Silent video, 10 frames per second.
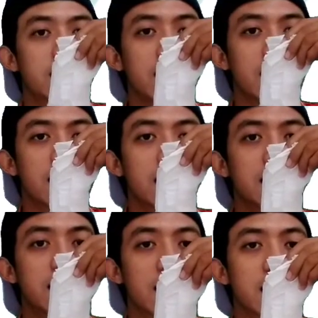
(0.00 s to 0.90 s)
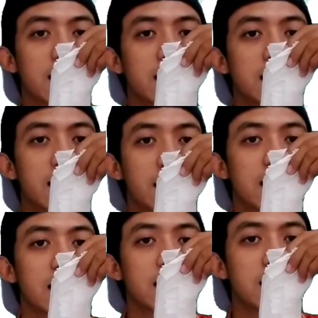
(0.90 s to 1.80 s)
j, j, j,
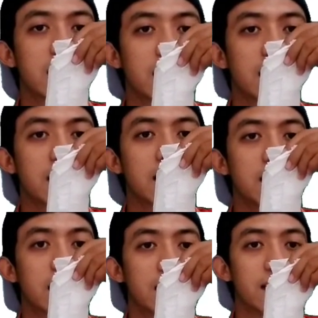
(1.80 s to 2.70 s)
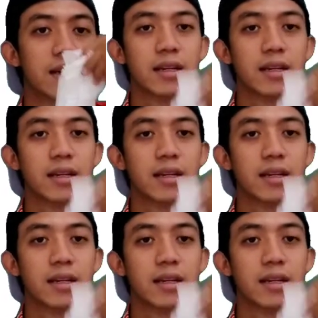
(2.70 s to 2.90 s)
j, j,